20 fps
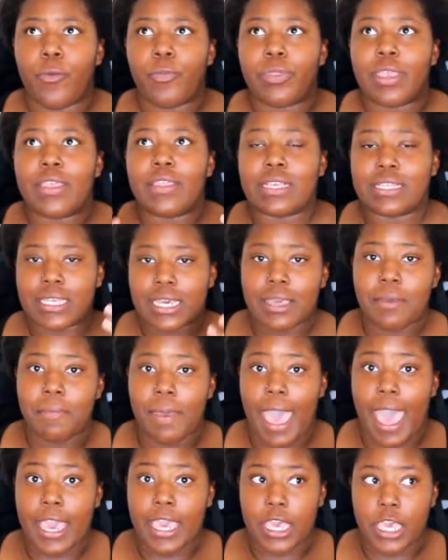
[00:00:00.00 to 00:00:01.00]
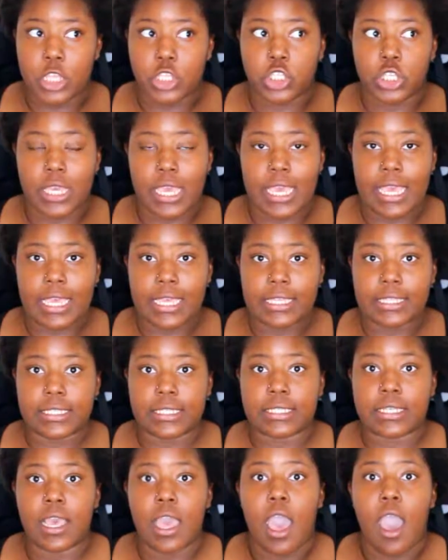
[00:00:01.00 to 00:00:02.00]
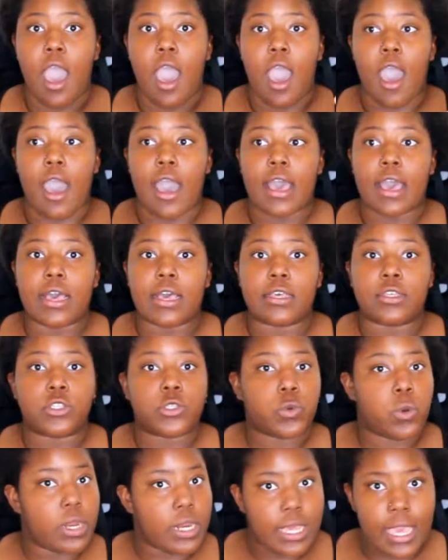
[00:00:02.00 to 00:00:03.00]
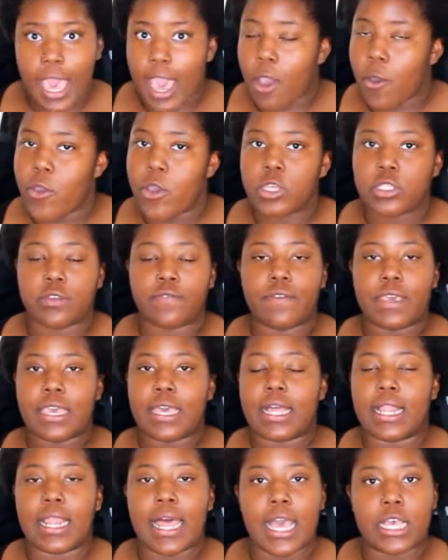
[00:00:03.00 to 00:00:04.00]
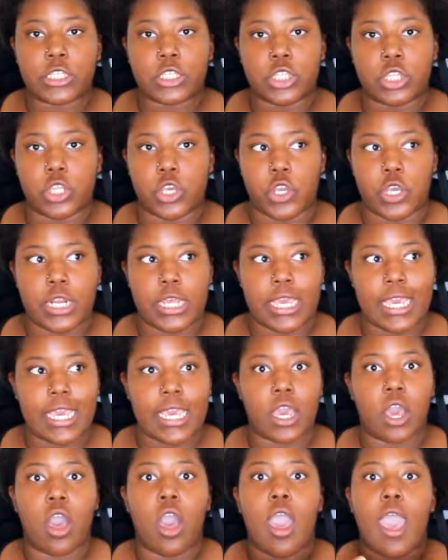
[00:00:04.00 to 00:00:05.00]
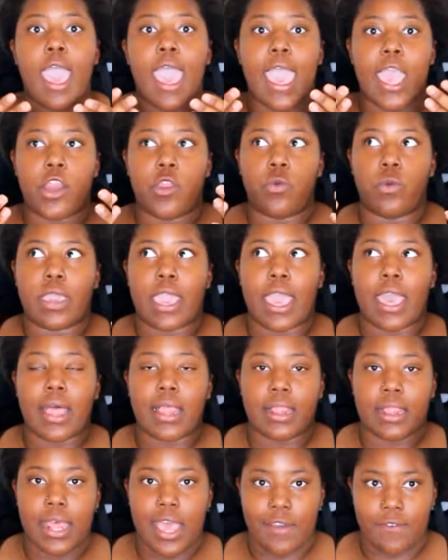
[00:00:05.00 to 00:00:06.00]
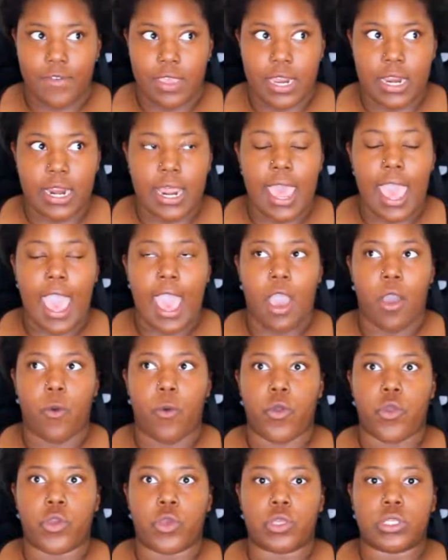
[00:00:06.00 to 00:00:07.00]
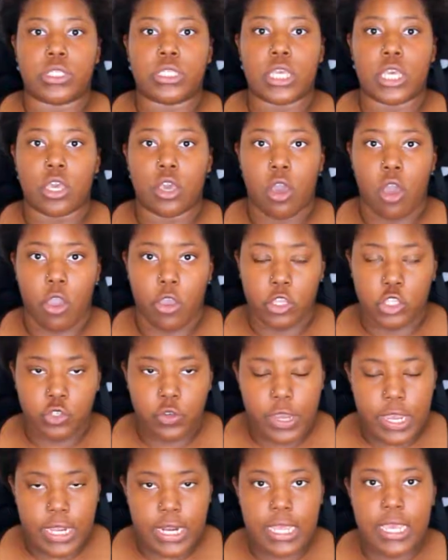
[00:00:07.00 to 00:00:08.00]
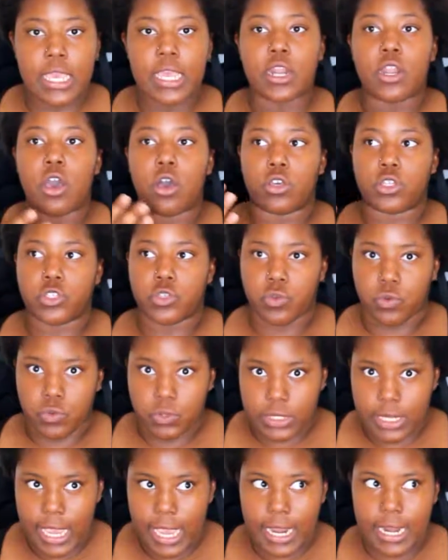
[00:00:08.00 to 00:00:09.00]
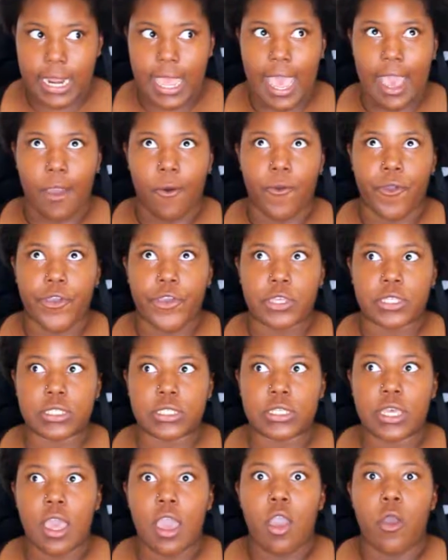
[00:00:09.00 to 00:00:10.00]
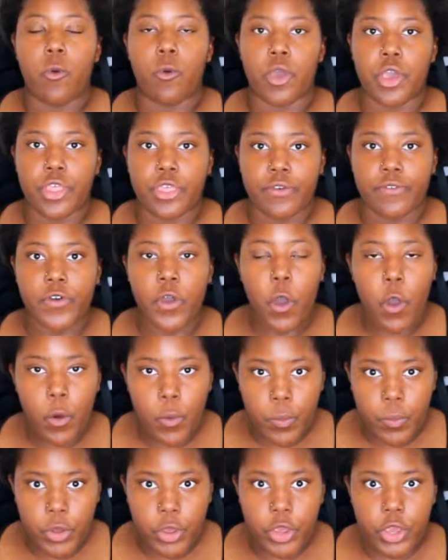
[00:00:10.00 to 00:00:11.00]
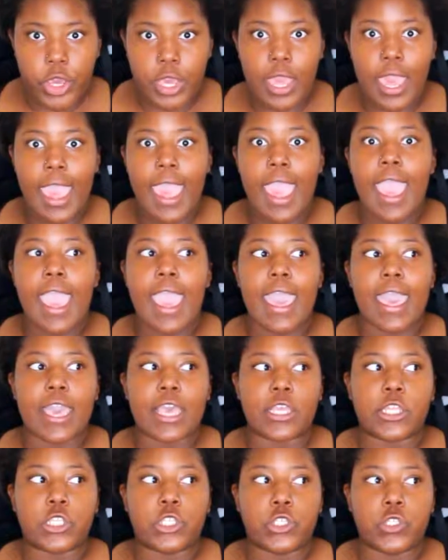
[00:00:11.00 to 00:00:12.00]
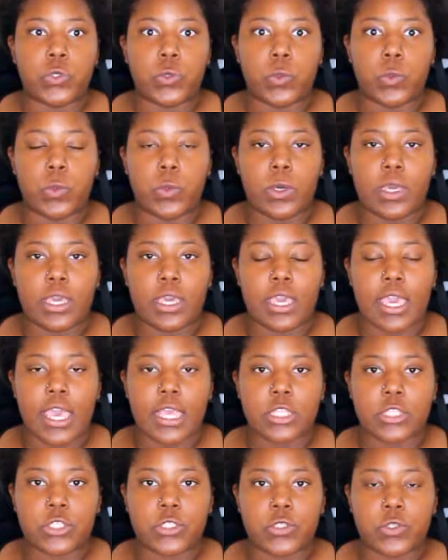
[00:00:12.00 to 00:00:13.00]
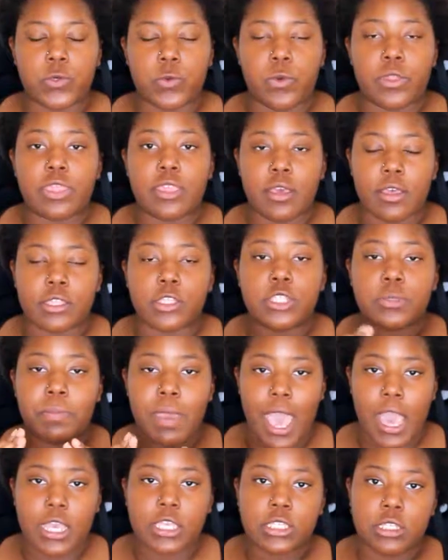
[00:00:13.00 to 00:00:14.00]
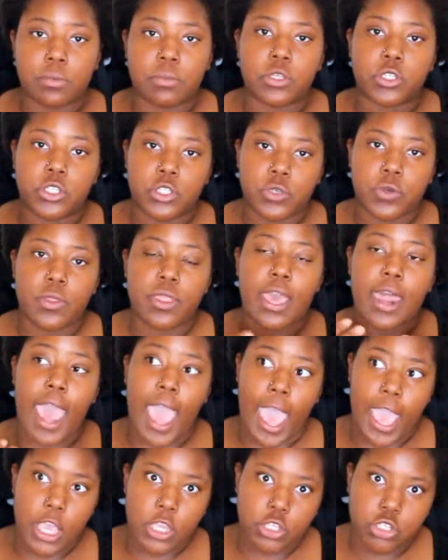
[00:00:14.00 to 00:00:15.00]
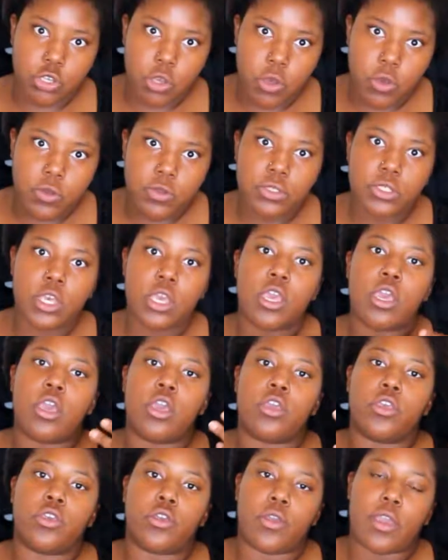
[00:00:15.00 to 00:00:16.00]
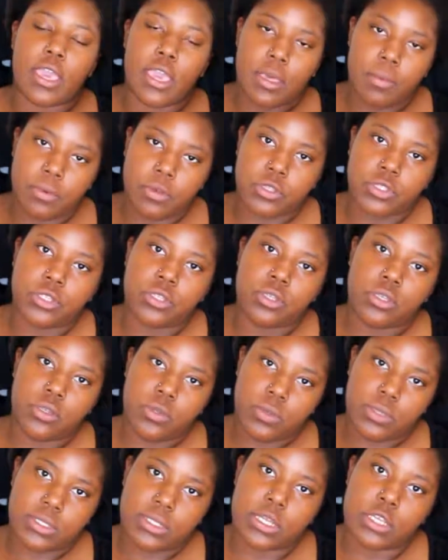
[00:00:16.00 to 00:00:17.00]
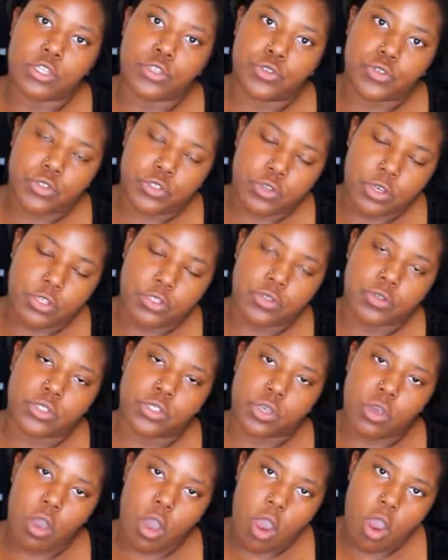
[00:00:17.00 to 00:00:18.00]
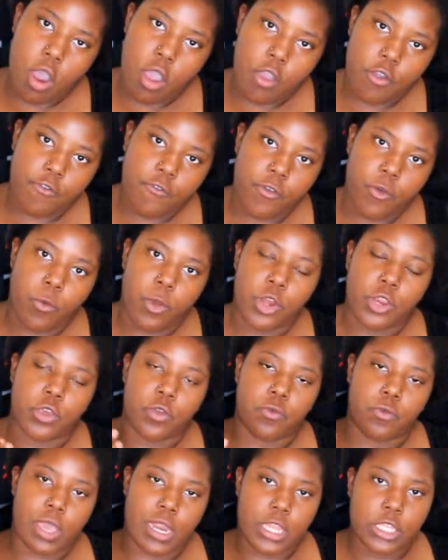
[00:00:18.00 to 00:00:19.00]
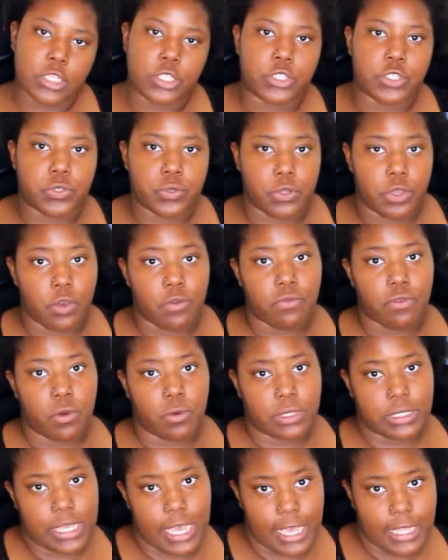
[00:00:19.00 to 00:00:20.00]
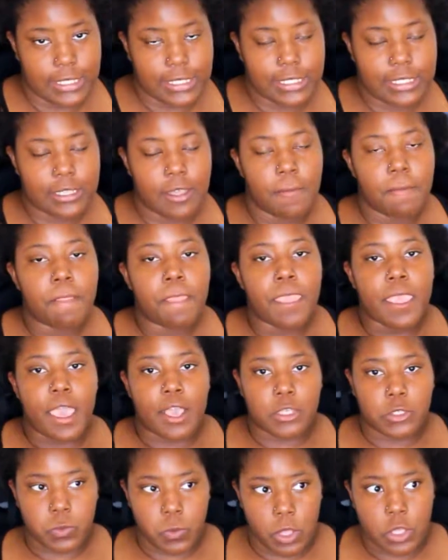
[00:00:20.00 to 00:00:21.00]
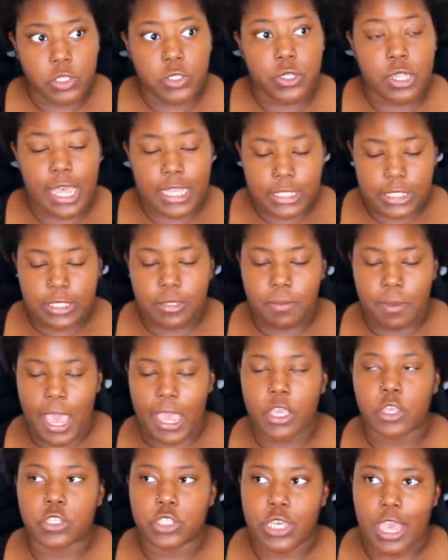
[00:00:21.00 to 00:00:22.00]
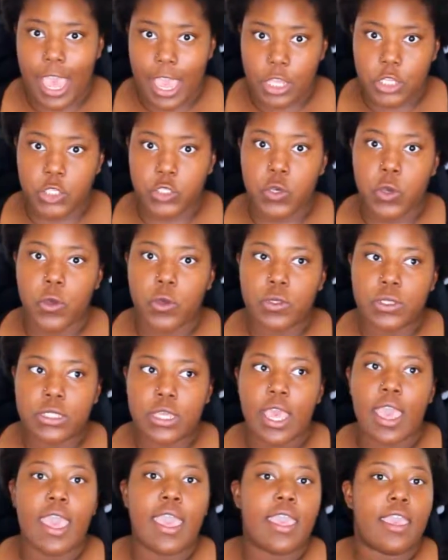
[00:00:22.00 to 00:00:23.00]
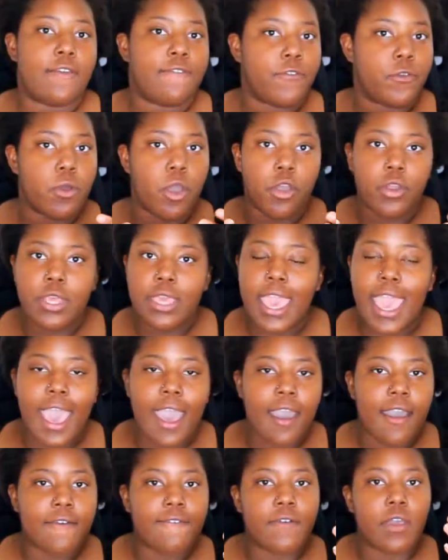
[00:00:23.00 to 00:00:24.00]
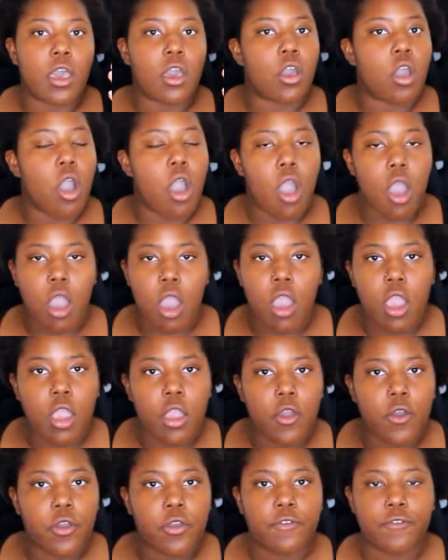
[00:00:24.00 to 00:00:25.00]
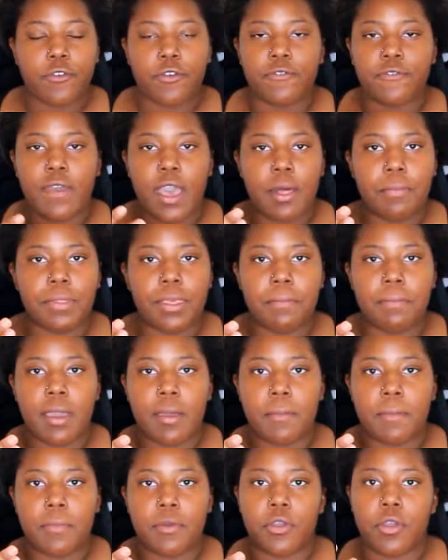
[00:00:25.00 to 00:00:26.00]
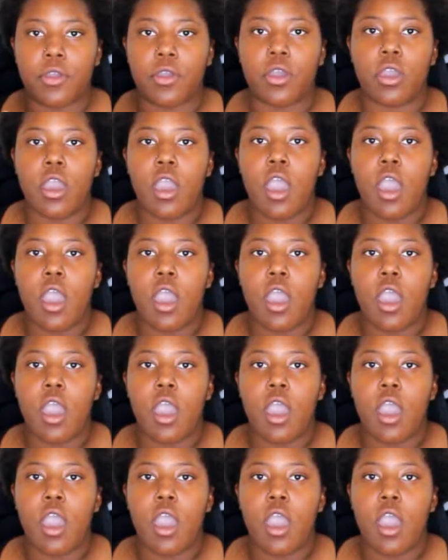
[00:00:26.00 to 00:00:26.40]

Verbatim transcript: and the second package is 20 hours of in-class learning, and you get 11 hours in car training, and also 10 hours worth of homework. And you get to, with the package number 2 that I chose, you're able to use the instructor's car for when you're ready to do your road test as well. So that's the package I chose. If you already have a car, or if your family member